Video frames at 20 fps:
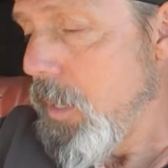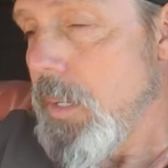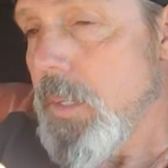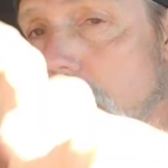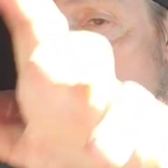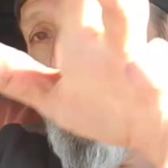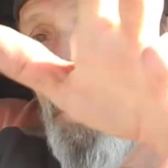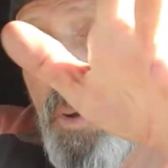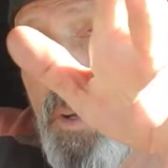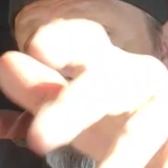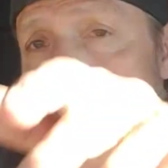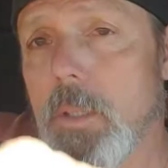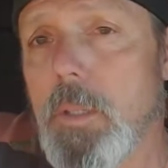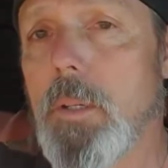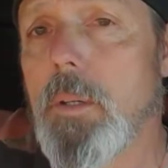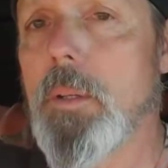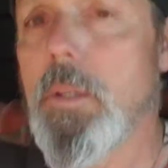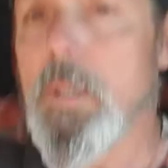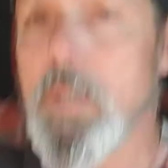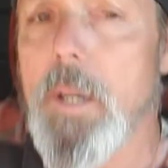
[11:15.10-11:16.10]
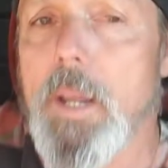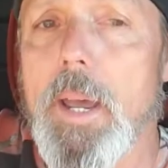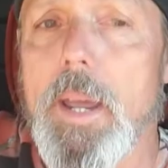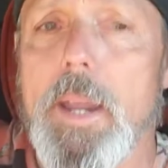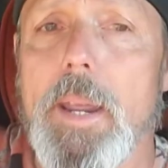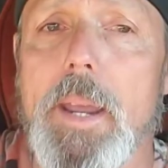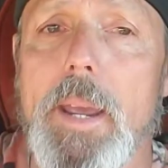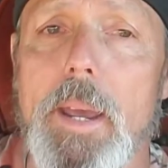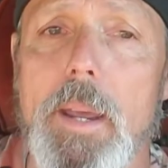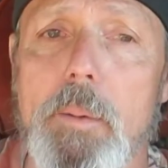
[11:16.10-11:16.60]
unit I
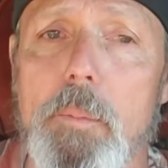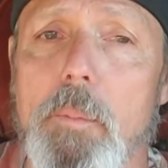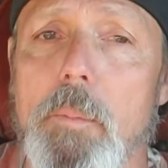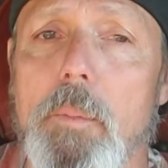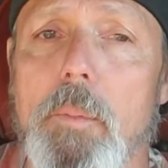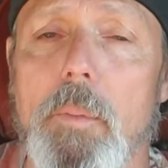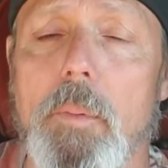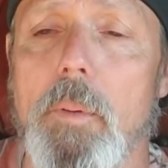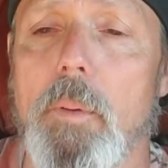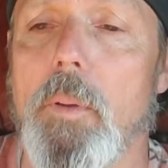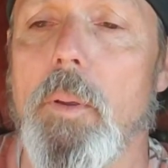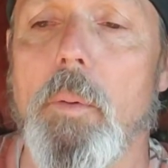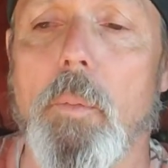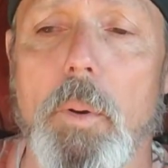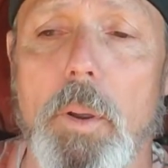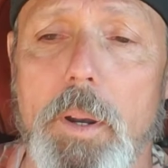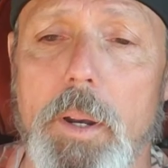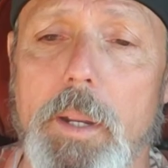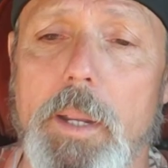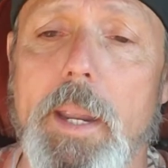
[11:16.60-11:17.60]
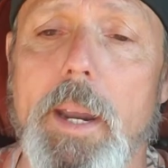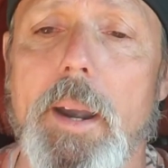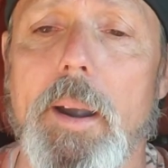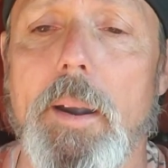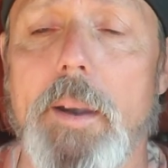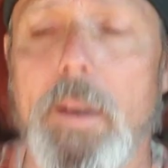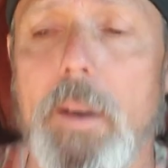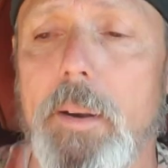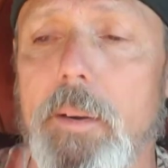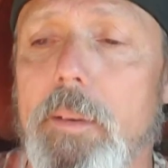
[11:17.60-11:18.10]
had, it wasn't a
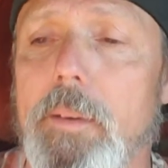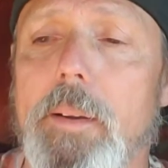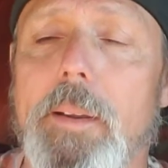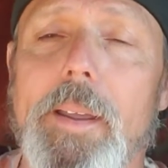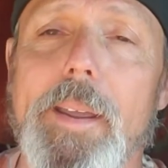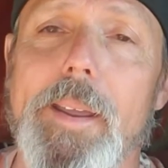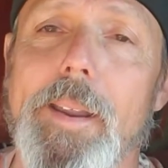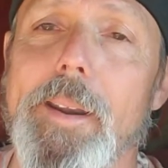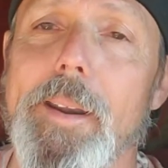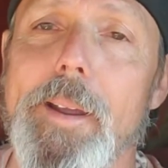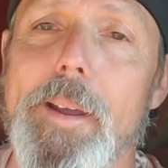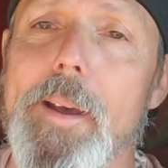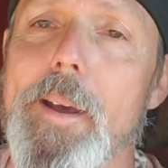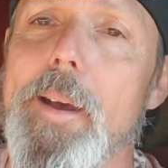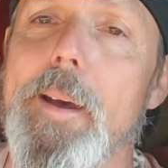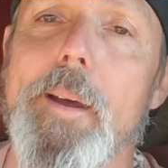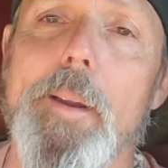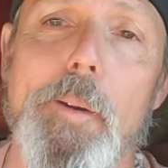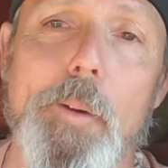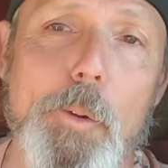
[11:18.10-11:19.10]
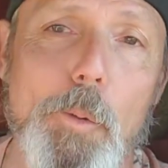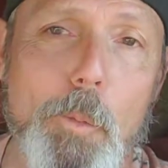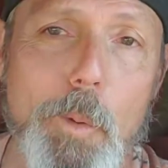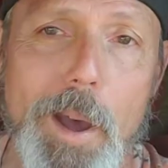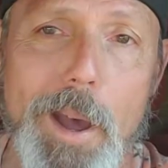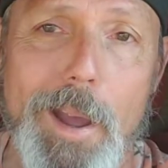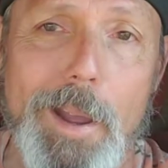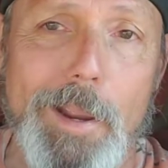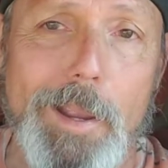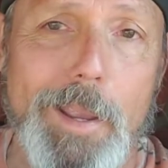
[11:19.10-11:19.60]
carrier, and I don't know
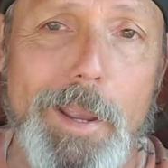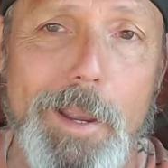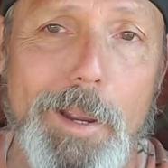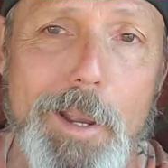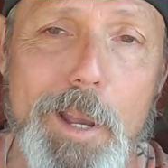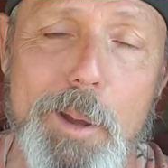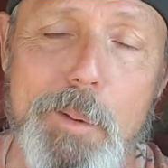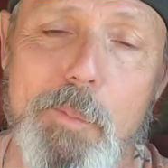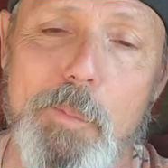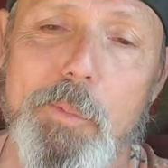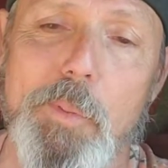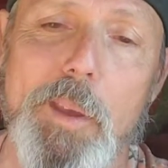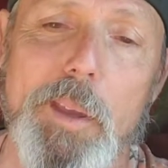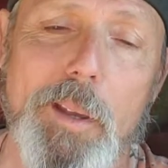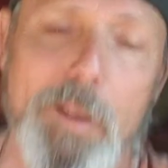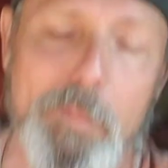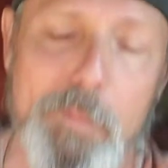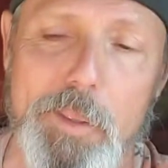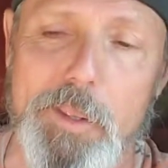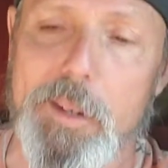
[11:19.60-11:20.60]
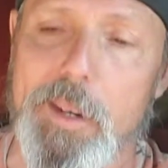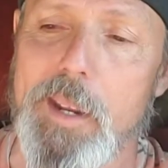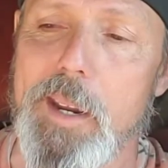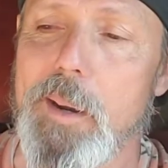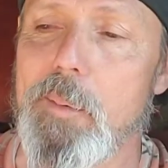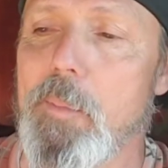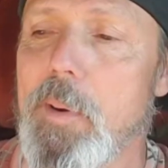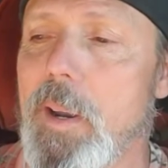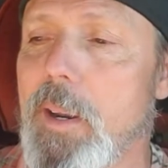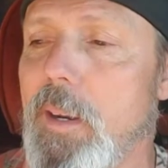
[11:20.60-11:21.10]
why I can't come and think of the
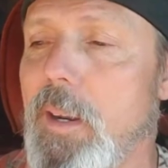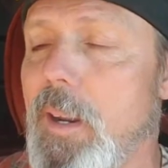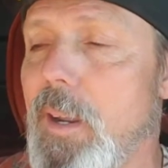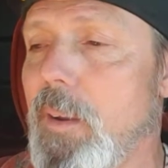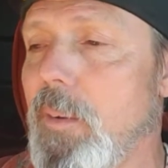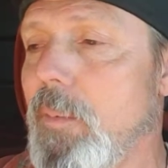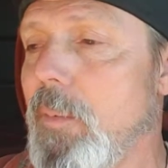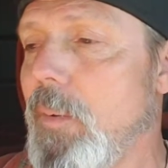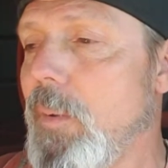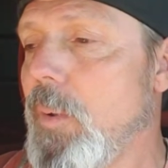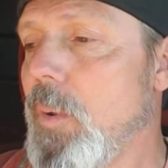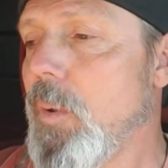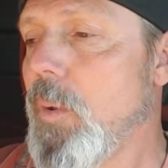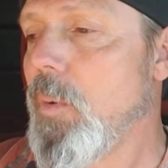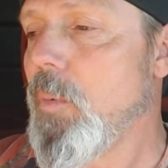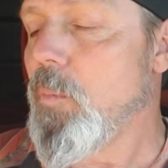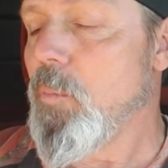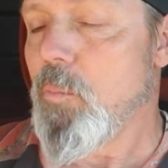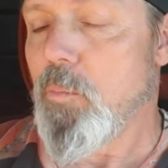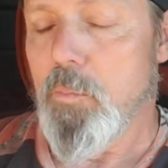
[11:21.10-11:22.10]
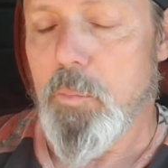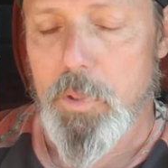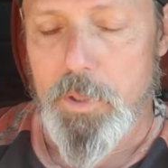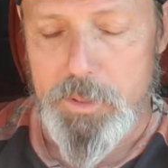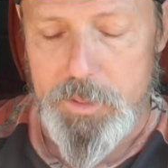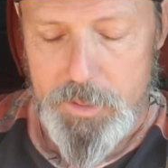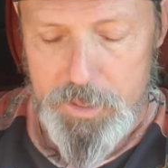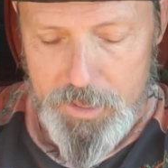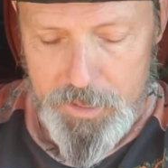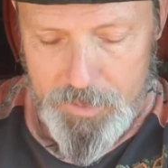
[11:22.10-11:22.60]
name right now,
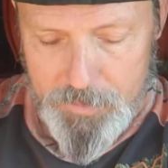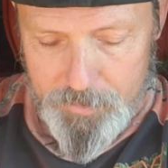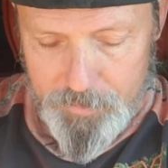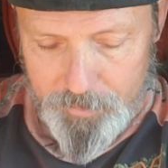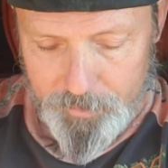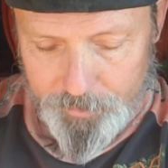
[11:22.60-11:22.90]
but I